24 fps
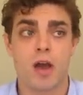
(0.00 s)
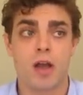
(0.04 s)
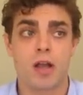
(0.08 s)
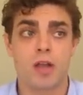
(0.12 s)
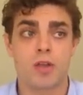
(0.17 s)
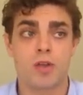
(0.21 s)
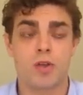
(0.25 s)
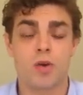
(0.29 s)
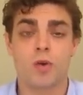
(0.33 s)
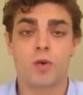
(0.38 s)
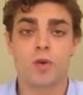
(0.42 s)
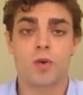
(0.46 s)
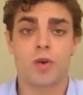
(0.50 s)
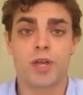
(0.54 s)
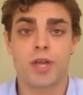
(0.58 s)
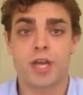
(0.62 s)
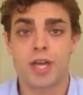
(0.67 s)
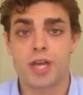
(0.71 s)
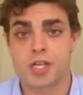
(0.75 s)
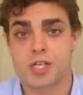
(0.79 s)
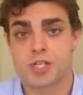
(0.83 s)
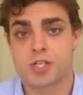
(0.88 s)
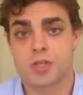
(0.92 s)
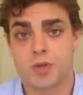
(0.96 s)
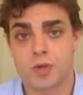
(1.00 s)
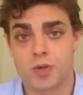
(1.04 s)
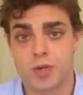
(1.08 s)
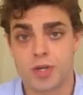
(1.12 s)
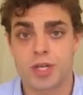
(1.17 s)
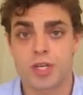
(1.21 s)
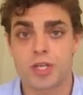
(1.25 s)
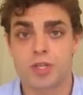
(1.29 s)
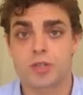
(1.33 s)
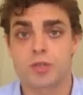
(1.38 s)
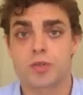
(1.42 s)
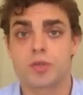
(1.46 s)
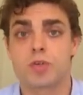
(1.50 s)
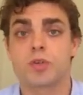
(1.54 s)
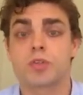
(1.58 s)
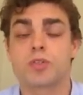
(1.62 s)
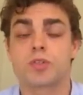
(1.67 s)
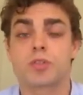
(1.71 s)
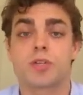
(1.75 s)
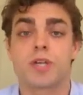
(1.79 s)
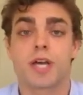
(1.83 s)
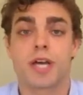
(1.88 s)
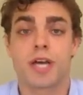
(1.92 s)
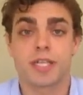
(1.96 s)
your location, you need to go
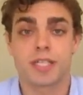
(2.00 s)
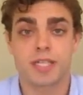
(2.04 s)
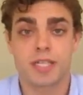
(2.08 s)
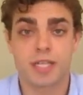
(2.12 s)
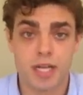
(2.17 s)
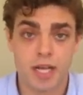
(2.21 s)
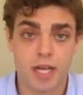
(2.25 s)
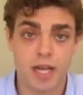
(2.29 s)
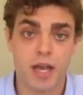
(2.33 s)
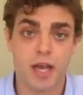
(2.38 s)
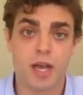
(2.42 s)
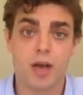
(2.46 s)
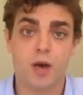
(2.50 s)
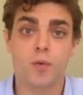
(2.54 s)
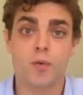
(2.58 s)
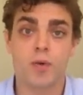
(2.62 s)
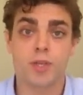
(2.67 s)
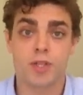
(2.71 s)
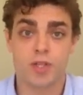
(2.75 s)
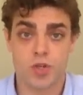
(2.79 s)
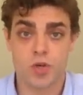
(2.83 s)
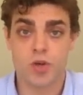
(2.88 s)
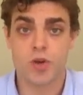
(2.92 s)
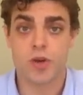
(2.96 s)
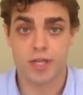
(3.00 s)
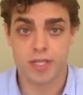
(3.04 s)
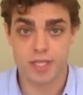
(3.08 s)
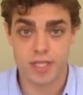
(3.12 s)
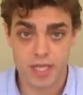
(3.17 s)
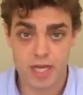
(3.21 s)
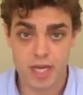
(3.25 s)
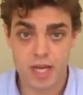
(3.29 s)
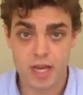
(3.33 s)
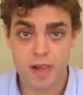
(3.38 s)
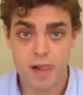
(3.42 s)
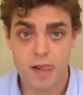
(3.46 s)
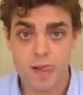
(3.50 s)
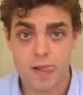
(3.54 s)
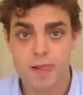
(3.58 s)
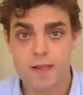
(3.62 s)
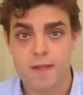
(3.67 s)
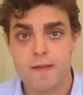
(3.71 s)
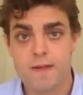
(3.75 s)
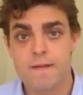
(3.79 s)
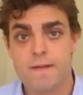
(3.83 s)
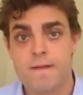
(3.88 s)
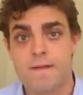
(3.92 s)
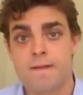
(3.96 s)
together with your idea.
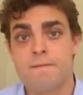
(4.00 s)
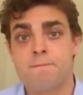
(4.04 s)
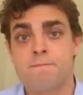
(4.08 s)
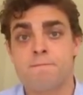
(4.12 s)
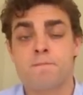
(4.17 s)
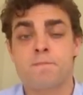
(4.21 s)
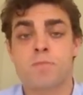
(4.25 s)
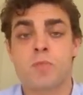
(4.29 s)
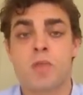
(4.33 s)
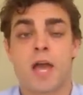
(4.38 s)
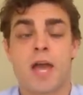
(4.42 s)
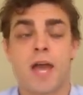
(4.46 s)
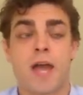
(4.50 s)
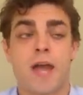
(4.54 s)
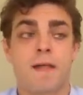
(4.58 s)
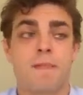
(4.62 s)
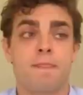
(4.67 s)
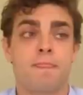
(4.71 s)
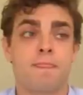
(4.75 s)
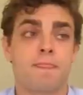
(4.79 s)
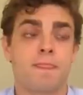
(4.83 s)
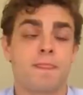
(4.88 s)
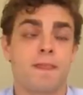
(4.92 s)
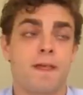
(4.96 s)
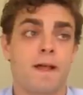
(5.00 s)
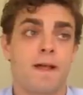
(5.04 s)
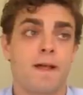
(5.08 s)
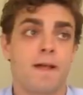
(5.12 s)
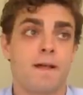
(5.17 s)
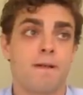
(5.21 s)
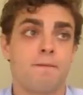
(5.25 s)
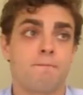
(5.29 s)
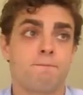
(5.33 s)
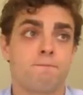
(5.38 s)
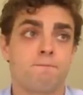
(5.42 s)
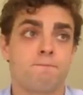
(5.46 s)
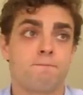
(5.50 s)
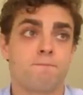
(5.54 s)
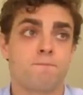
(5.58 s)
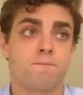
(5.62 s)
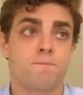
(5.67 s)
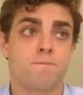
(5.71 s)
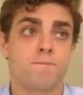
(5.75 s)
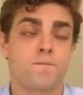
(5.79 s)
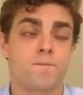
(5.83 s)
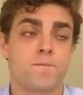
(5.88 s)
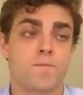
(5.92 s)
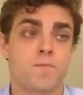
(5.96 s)
And
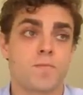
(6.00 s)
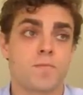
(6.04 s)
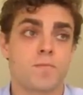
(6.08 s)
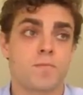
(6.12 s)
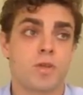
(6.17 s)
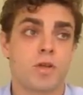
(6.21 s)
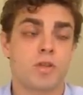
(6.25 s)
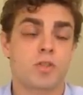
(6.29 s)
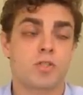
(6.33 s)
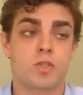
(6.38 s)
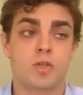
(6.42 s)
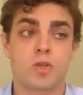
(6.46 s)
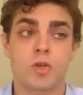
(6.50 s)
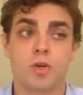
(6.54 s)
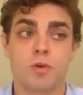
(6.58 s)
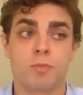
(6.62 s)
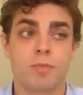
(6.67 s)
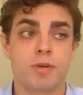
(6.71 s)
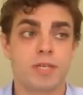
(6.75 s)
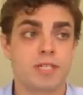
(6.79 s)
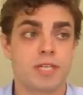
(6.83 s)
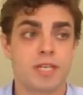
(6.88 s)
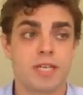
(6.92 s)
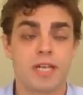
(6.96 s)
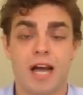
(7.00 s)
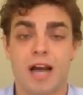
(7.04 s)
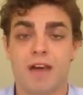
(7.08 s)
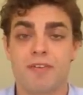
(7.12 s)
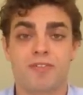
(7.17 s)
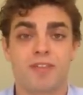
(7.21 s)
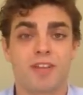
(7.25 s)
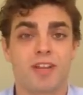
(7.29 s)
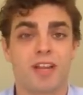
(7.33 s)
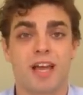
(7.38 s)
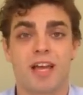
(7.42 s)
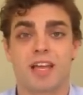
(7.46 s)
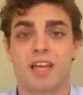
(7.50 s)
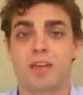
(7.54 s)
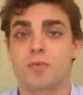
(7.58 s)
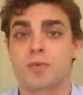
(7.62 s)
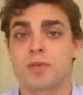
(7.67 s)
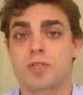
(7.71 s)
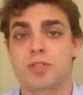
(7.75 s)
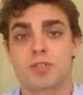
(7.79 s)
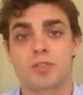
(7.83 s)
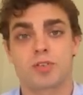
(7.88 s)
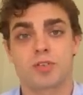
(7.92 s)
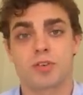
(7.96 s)
so basically after like
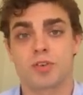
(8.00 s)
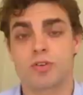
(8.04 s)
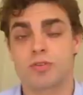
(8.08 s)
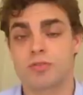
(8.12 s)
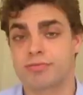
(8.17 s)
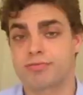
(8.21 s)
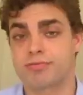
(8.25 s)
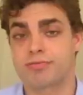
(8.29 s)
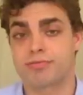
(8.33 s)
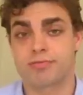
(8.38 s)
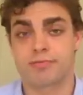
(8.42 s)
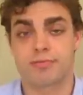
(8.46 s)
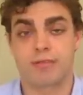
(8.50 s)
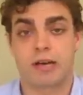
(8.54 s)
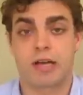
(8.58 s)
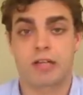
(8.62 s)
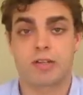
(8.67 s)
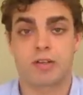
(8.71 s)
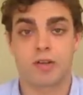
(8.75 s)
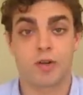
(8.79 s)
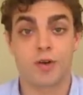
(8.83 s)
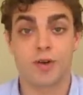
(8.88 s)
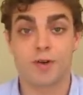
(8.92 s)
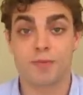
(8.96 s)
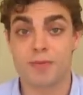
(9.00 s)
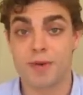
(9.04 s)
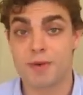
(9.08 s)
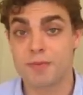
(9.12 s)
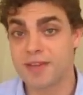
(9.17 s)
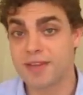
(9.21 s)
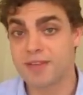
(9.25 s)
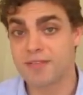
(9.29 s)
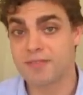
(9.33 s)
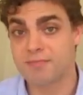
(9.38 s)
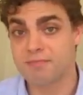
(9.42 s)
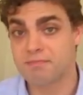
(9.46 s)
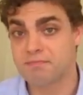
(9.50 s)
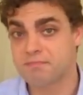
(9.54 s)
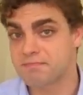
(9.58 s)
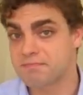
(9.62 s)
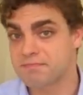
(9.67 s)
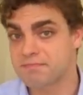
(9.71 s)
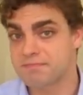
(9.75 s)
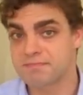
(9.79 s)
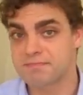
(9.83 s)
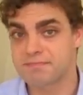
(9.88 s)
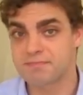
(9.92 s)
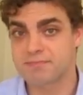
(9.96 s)
we saw, I don't know, maybe
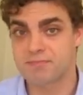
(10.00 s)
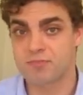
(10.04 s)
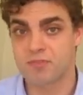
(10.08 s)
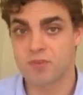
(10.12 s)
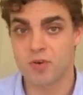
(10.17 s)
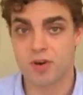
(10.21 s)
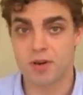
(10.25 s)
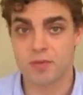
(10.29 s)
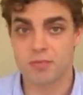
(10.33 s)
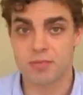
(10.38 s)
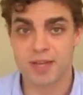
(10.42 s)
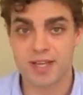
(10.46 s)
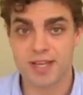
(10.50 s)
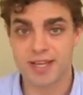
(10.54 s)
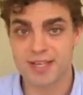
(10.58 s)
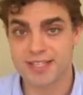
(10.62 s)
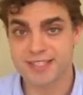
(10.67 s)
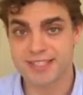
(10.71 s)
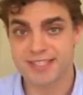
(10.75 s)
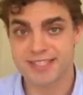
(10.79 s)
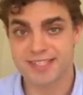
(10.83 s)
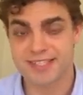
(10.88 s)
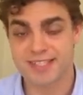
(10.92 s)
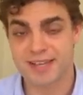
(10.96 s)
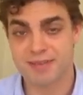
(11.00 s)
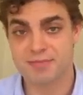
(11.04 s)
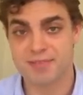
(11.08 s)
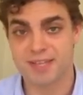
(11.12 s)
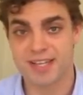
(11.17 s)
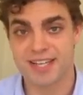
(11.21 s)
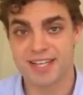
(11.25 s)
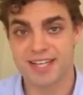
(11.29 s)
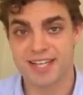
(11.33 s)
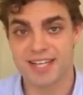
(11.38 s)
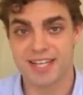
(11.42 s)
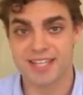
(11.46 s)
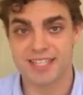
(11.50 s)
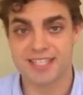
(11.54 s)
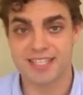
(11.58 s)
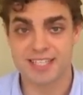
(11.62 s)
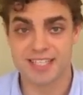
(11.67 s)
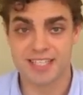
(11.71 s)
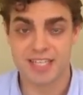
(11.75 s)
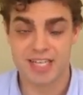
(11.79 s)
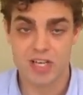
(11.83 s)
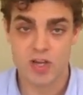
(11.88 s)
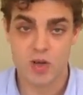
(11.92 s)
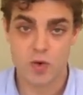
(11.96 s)
40 places, something like that,
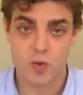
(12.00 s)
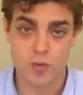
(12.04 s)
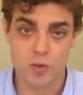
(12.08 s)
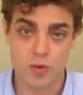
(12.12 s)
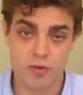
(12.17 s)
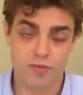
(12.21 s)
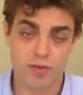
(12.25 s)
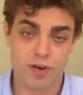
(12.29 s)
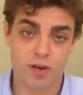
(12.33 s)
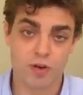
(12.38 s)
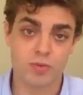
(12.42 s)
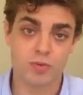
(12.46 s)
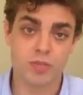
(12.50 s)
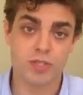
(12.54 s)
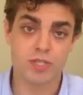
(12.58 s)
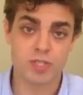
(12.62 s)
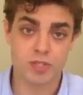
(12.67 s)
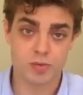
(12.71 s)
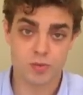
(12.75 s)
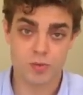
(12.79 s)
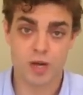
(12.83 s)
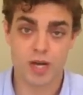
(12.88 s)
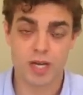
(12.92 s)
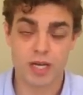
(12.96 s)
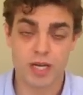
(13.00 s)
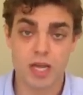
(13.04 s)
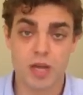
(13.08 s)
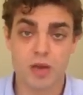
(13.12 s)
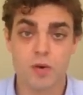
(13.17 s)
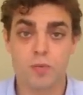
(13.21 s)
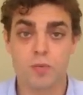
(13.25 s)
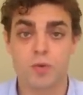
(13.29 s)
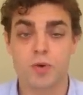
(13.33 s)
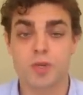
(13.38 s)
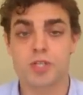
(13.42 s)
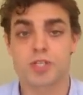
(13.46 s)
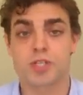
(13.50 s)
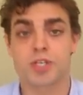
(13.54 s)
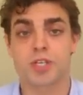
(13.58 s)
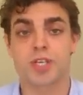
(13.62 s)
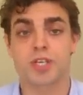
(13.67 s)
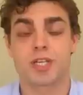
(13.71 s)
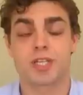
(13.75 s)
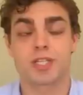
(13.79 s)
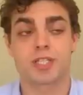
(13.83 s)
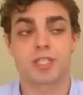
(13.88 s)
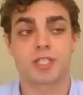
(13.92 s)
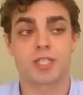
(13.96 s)
we found this one which
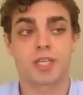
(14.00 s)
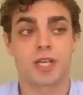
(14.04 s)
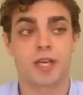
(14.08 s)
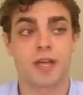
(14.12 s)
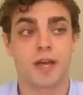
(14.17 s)
is